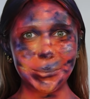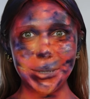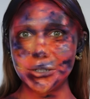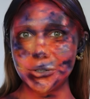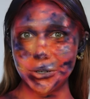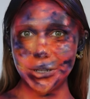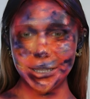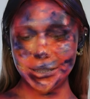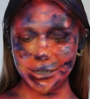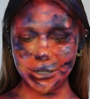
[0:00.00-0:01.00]
Make sure to
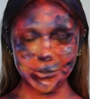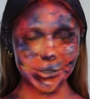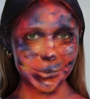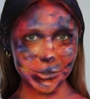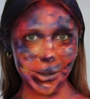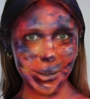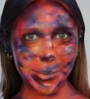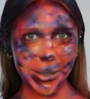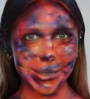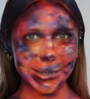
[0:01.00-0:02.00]
hit the little subscribe
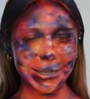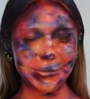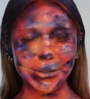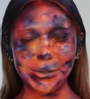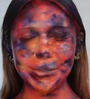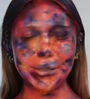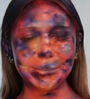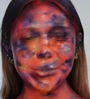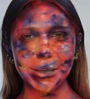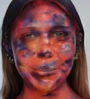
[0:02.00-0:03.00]
button, leave a little
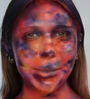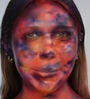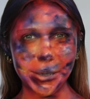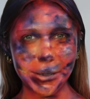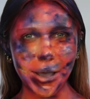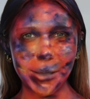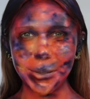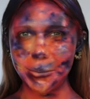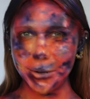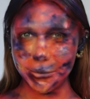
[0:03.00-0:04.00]
thumbs up, maybe a
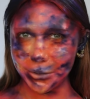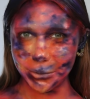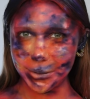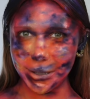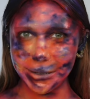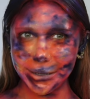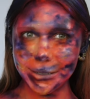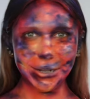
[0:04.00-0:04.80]
comment, whatever you would like.